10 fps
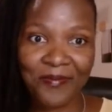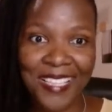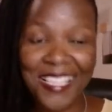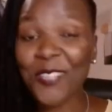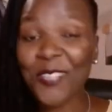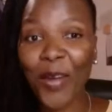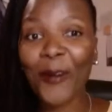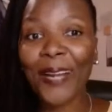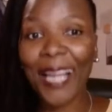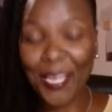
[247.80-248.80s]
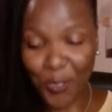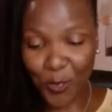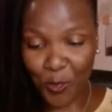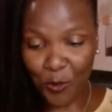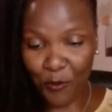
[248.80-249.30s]
This is why I would like you
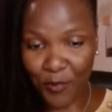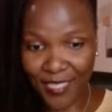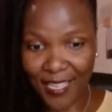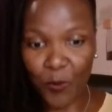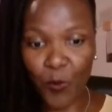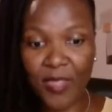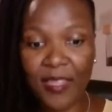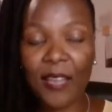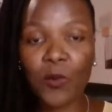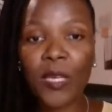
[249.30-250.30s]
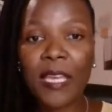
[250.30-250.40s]
to start with that.